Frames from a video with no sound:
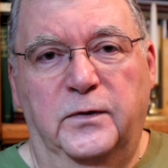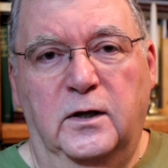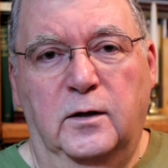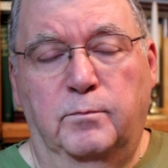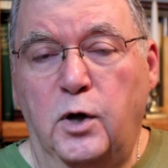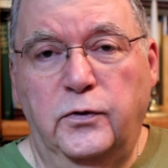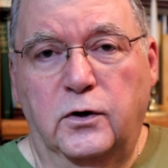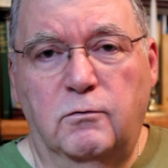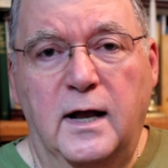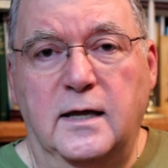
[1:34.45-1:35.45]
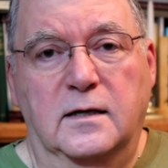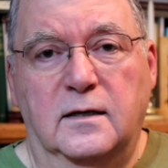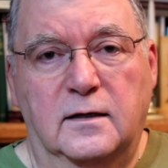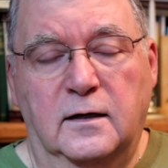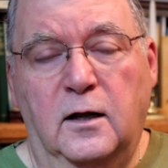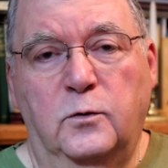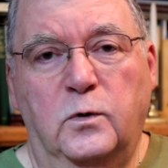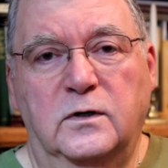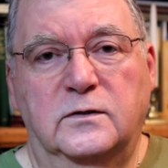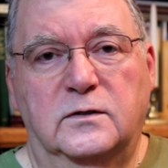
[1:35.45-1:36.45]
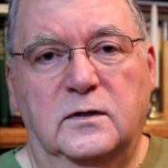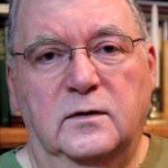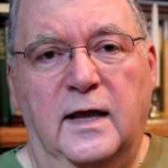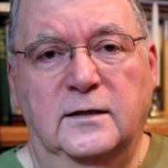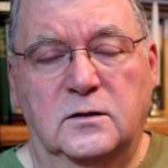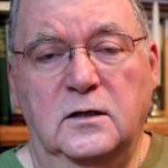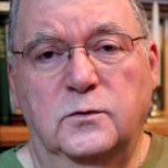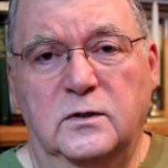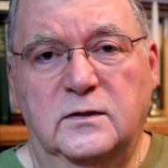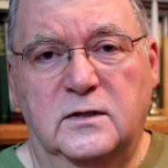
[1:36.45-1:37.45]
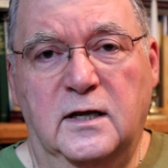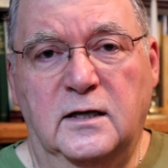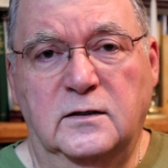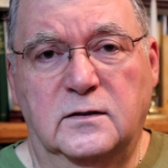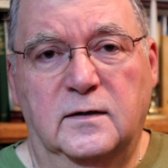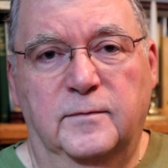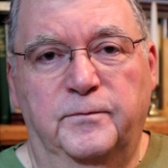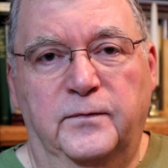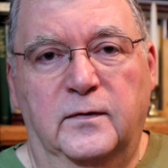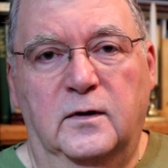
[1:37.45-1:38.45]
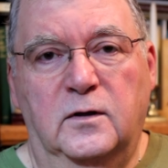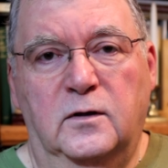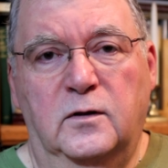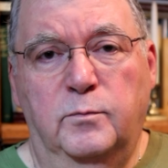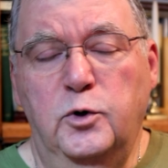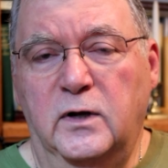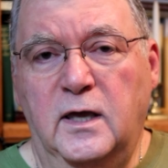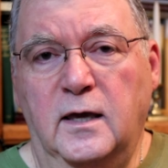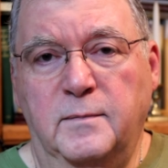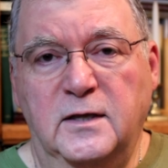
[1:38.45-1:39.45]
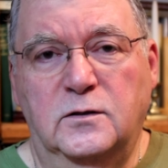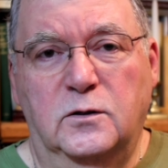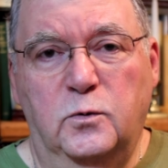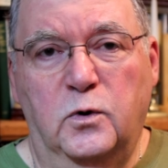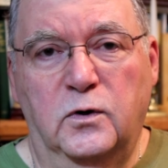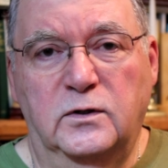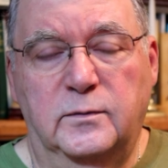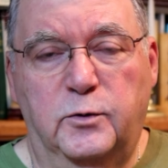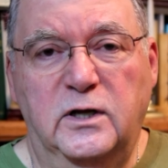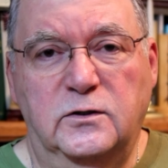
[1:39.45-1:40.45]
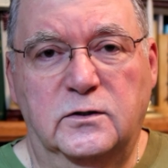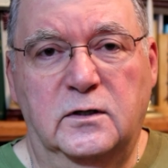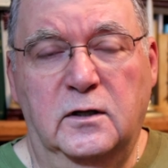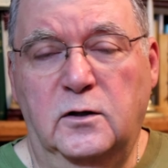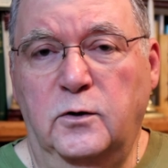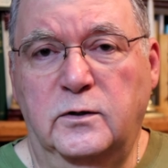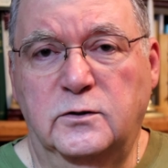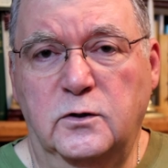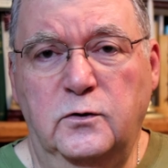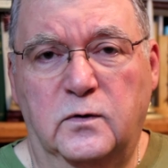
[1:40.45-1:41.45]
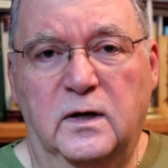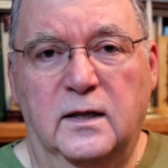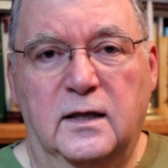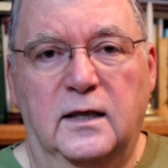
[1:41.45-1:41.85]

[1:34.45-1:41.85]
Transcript: Uh, both are right. In other words, as Nichiren says, uh, the Buddha came into the world to preach the Lotus Sutra.